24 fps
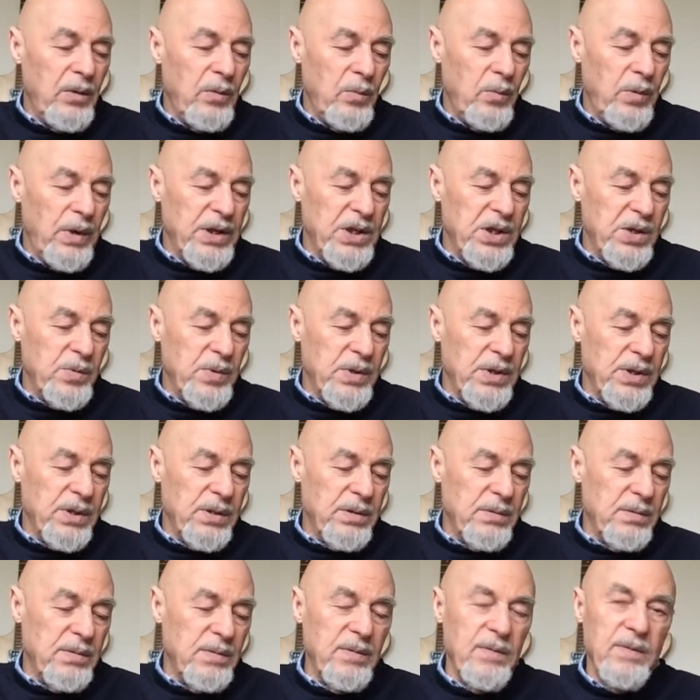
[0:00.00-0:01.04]
which was
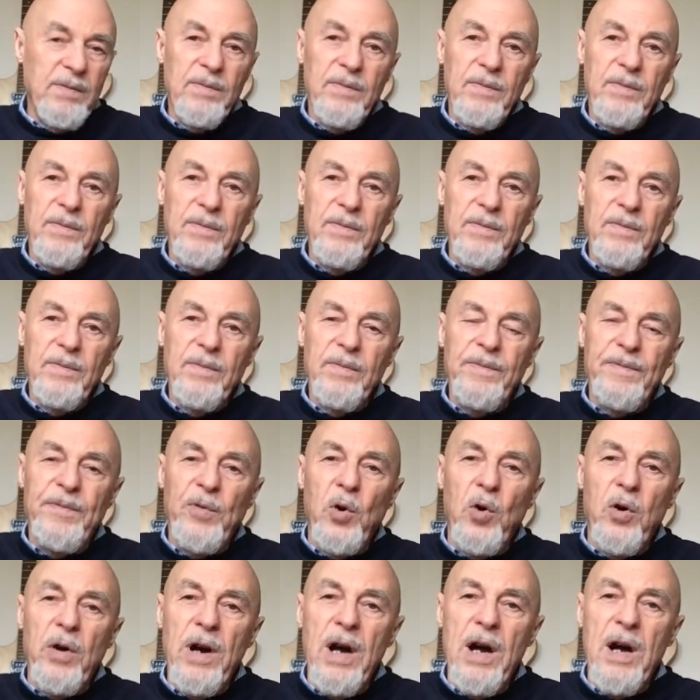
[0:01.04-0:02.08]

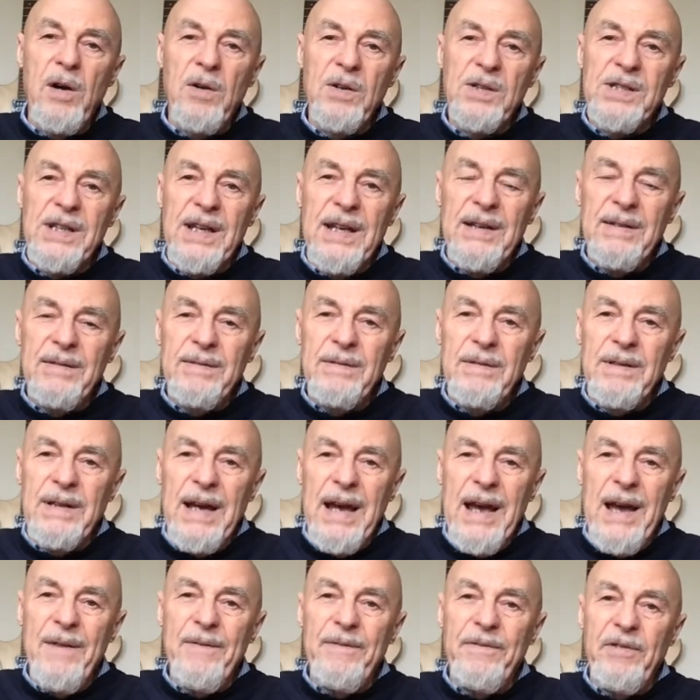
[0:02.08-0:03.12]
4 hours
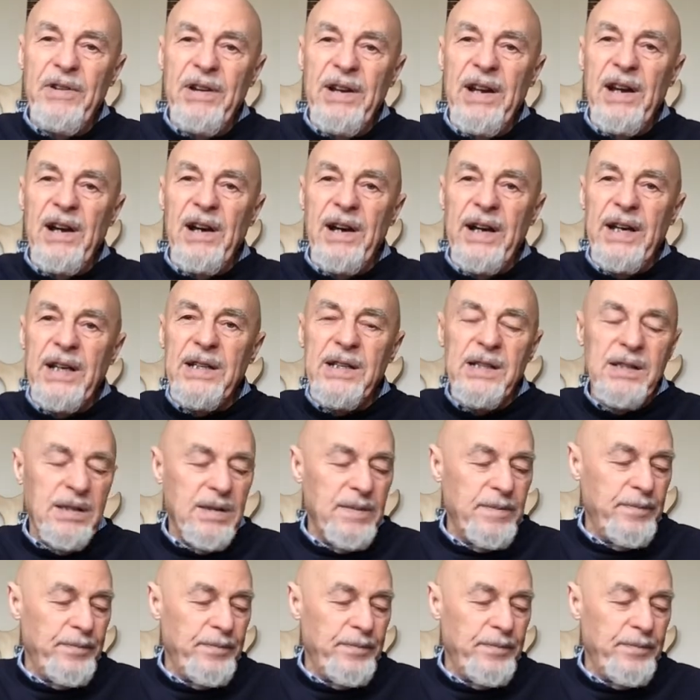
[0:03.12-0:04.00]
every night,